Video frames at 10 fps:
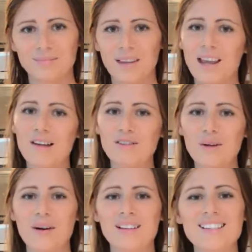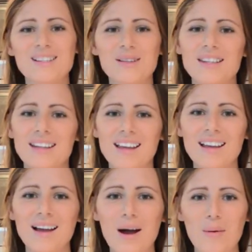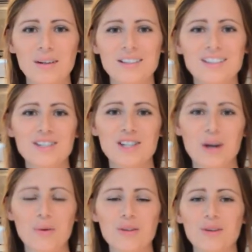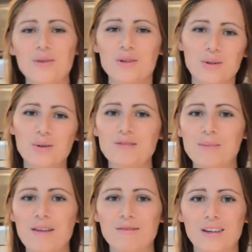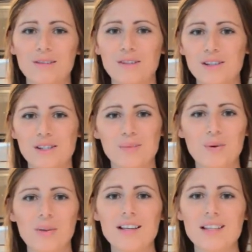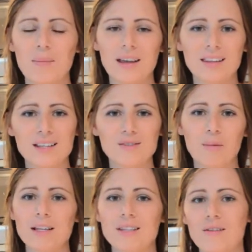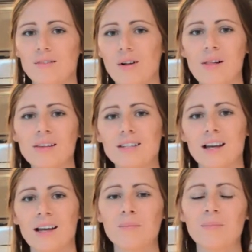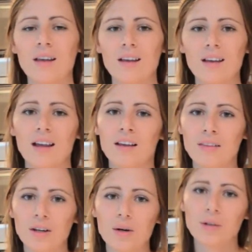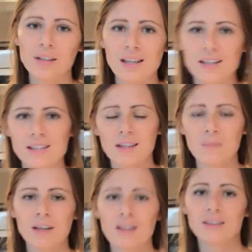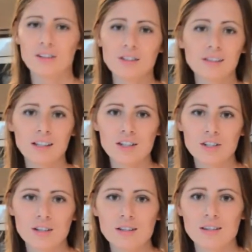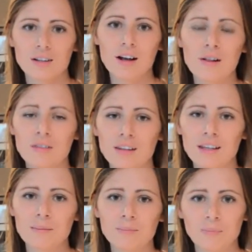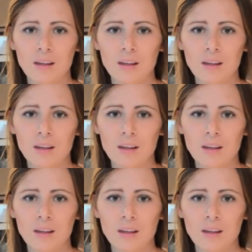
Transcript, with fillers: Hey everyone, so today I wanted to share with you two of my favorite smoothies. I make these for myself all the time and they're really easy to make, they're delicious, they're healthy,